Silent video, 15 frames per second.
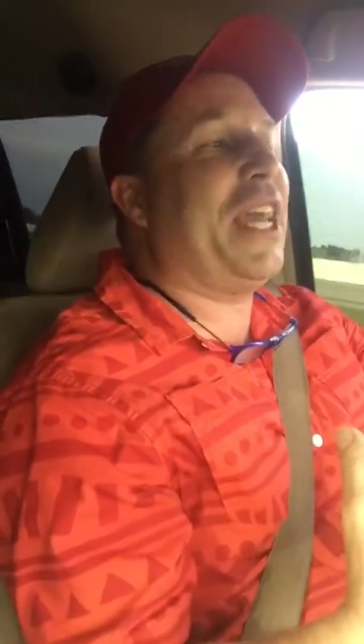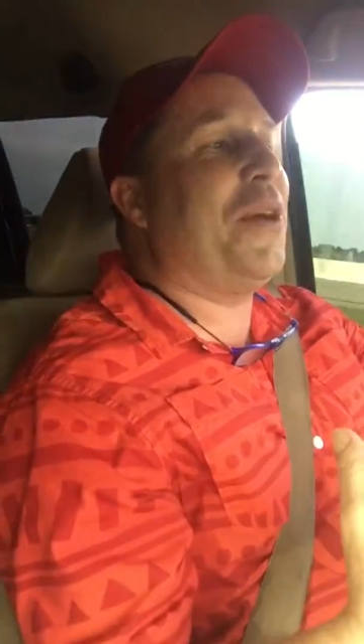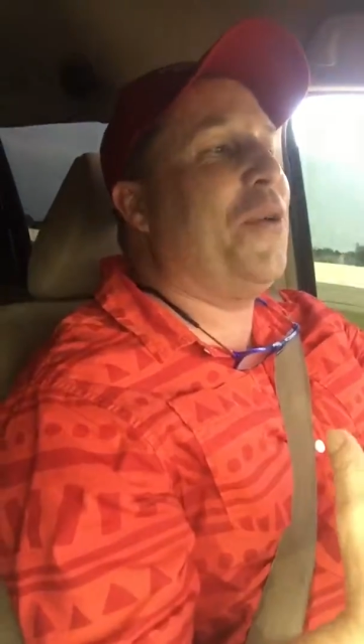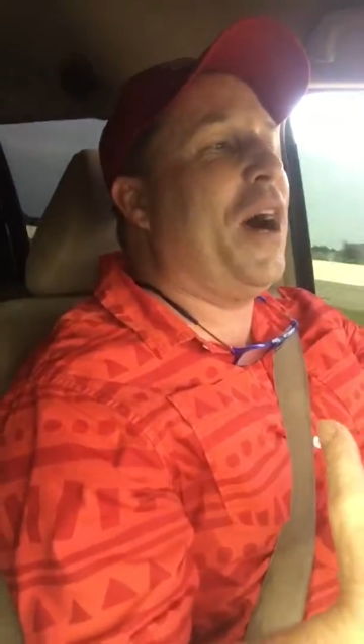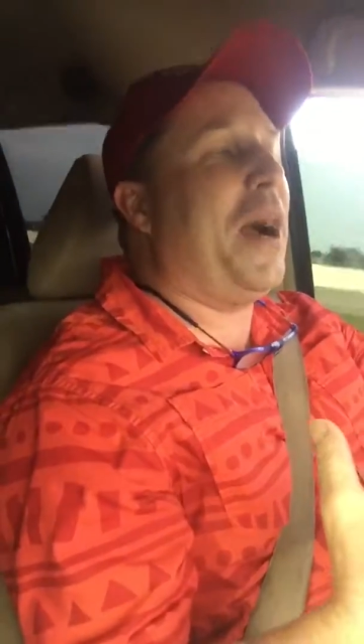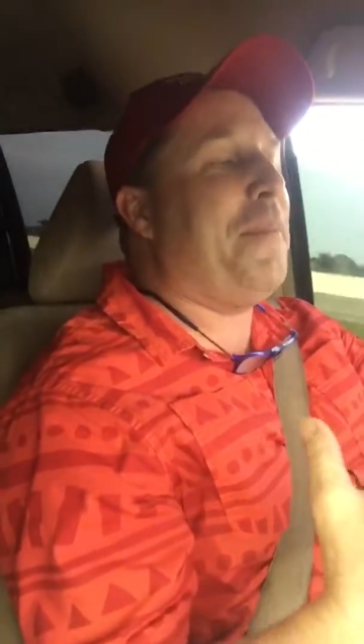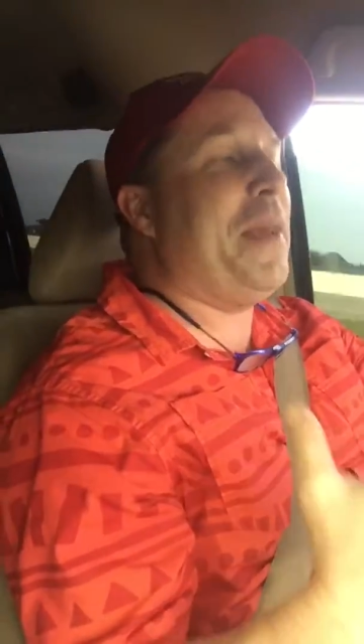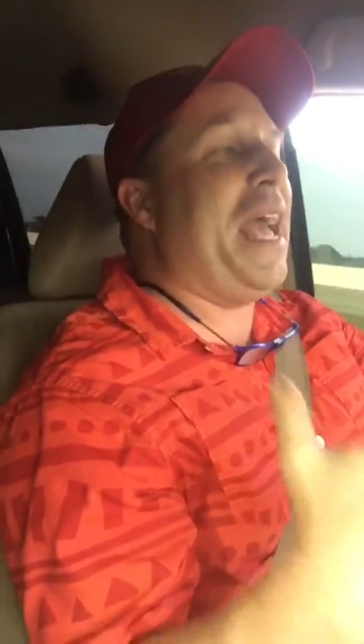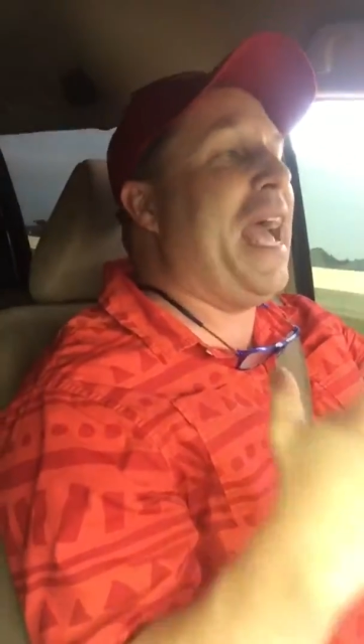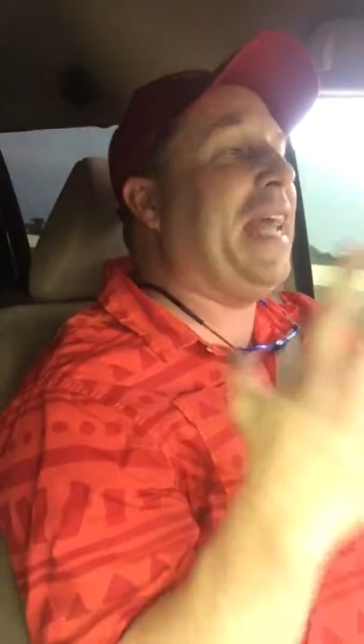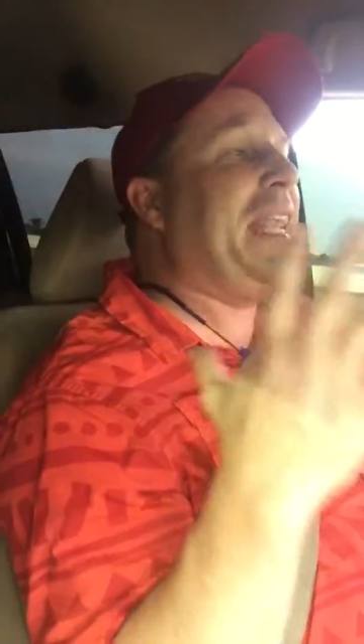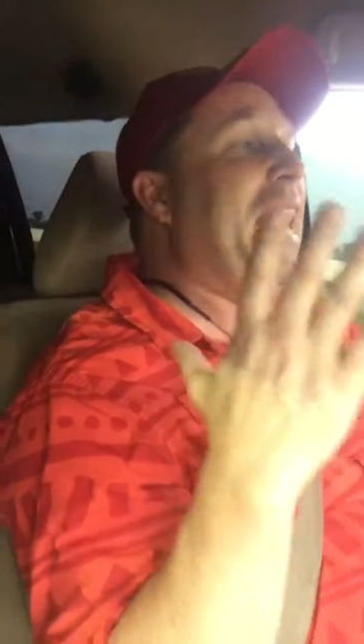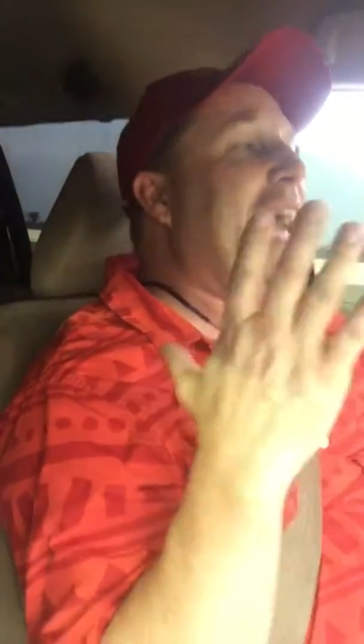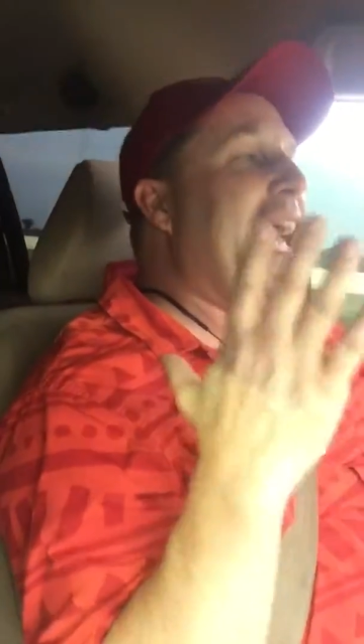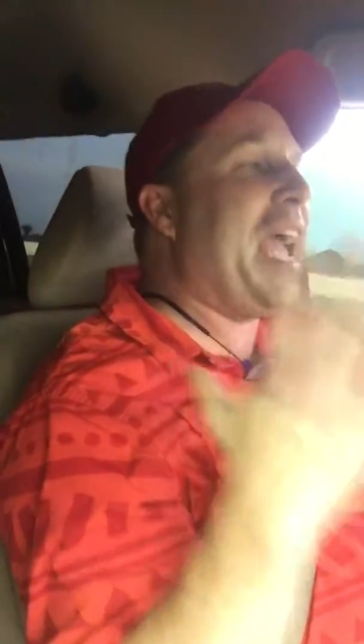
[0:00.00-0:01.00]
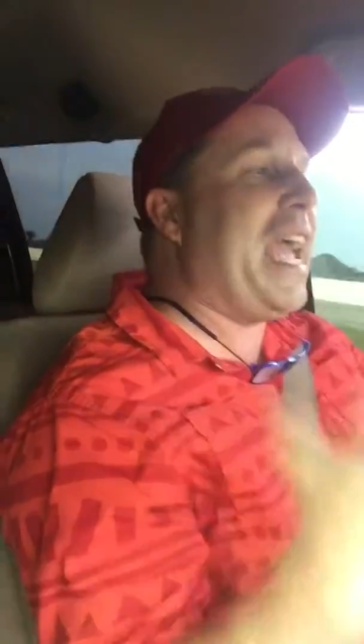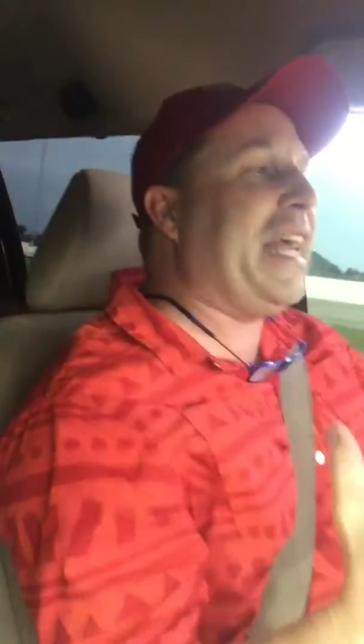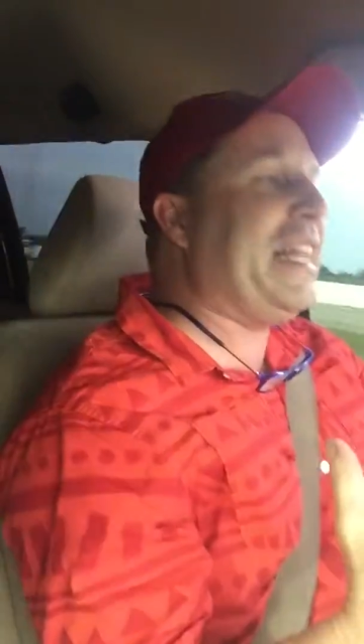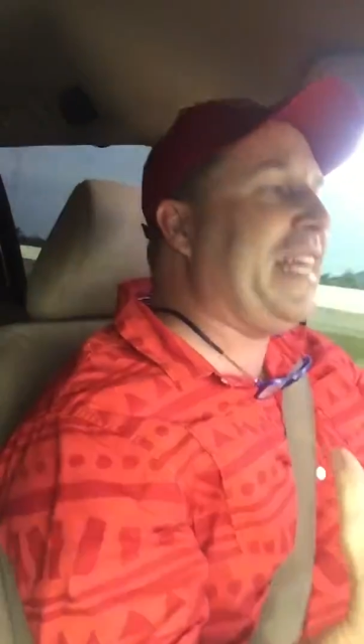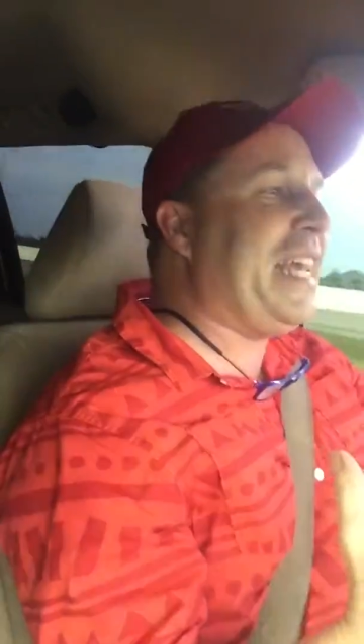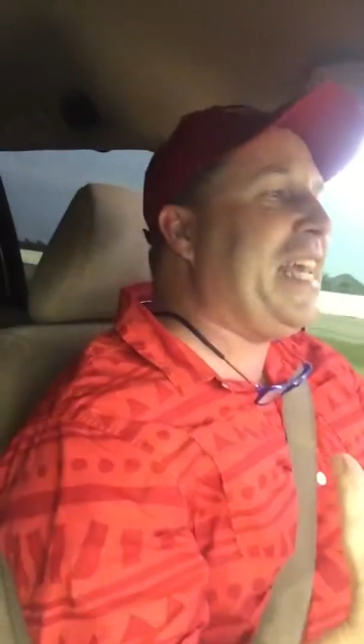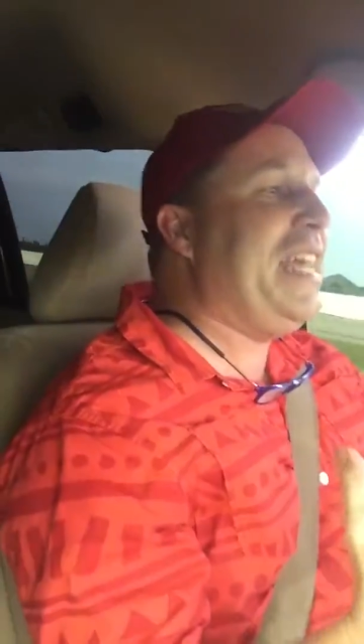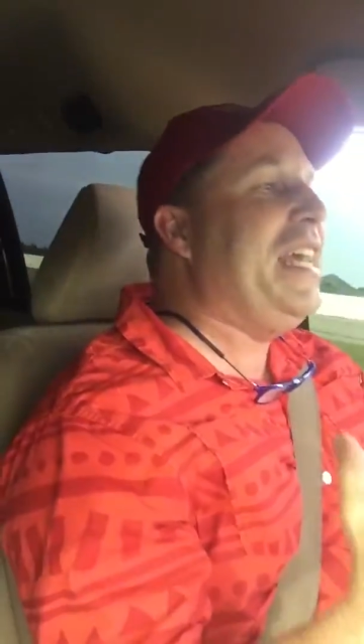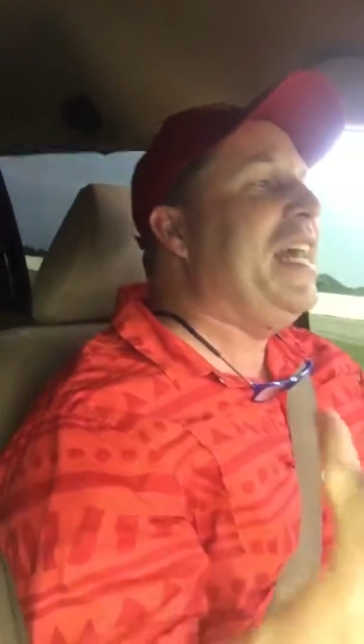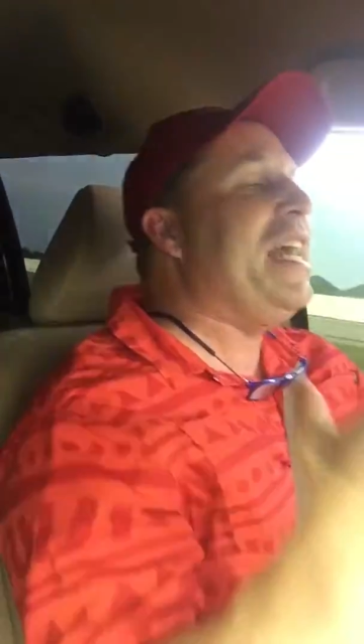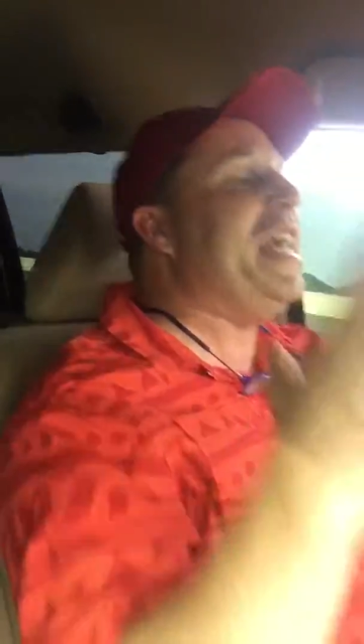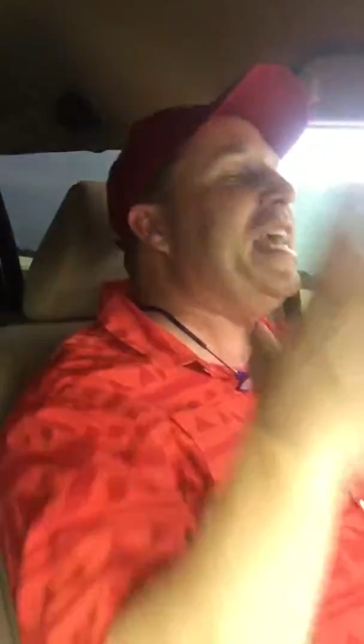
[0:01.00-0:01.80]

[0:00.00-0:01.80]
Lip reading: you what, man, Haley.